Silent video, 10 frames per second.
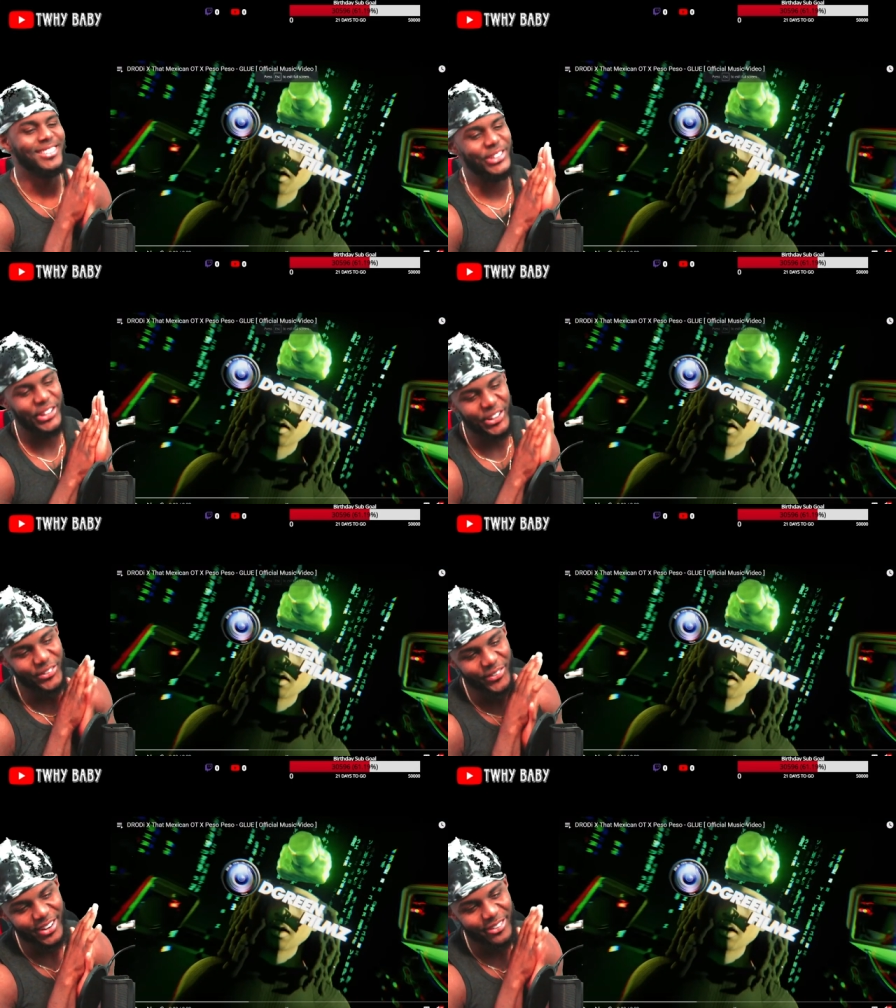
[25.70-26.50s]
uh, D
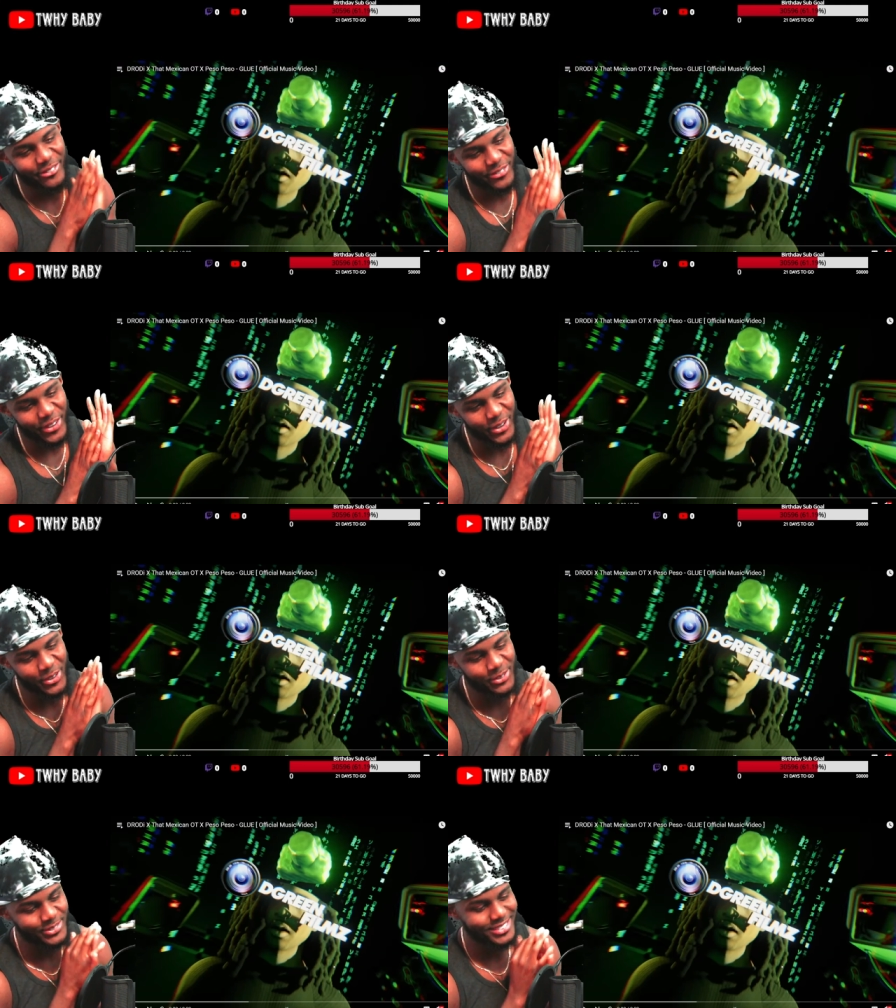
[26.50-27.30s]
Green
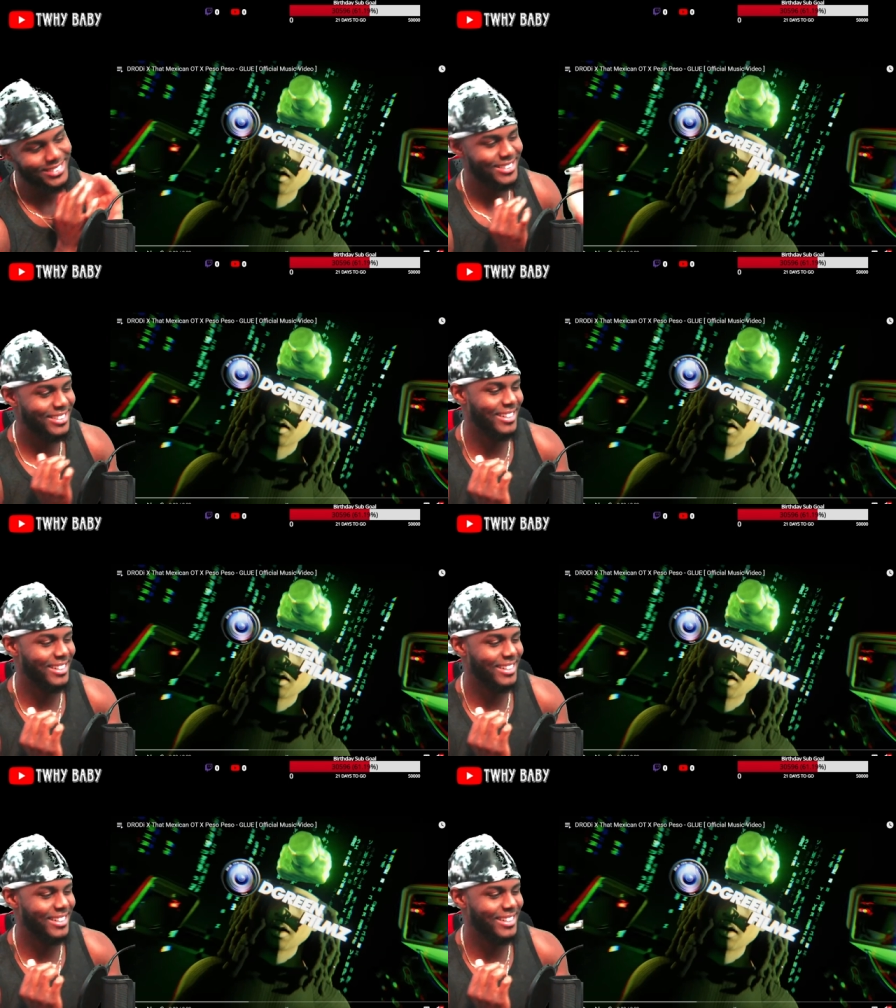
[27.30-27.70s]
Films.